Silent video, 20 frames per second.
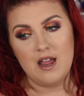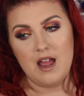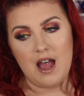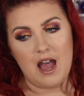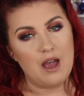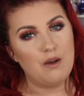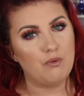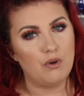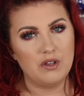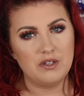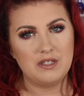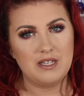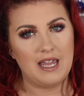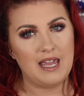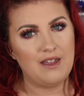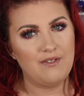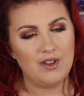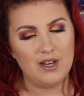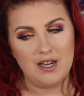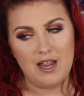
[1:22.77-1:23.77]
I was
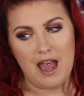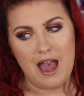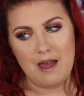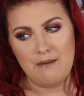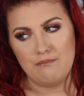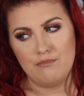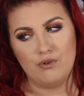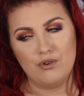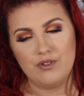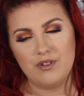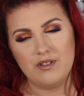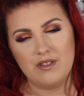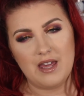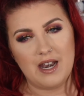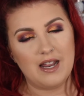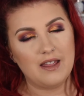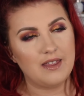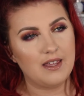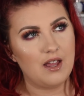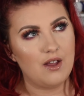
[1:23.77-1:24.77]
even at more than
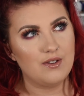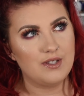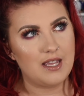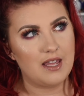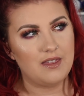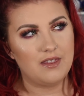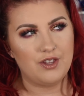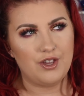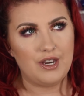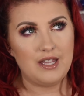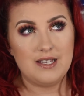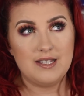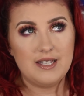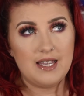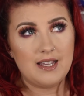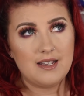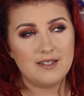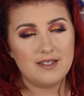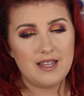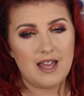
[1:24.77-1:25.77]
that. I think I was at
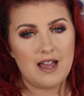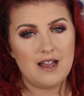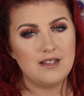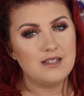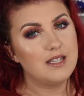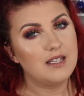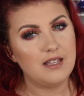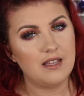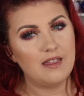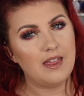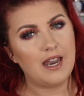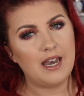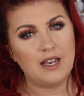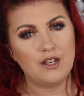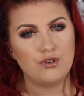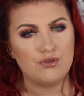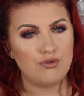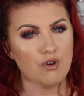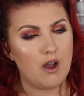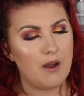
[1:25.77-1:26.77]
36,000 and then
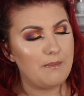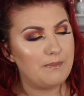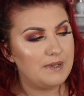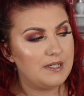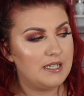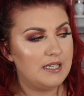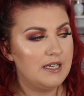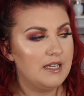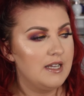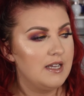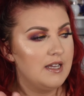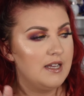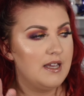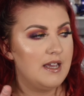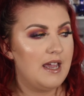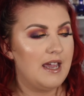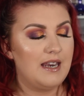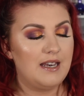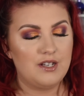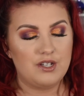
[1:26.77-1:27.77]
it dropped
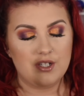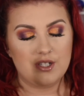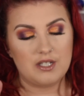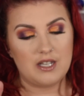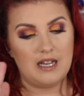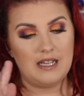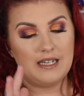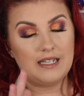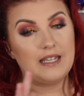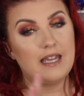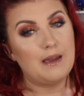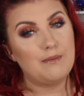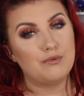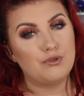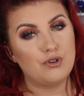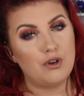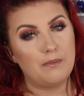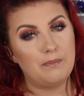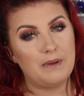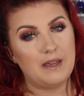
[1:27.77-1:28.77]
and it just kind of kept
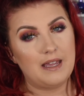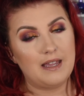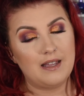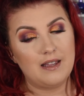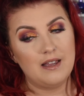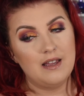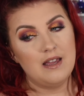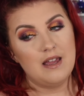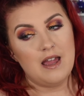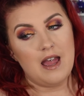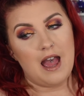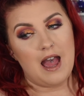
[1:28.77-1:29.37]
dropping.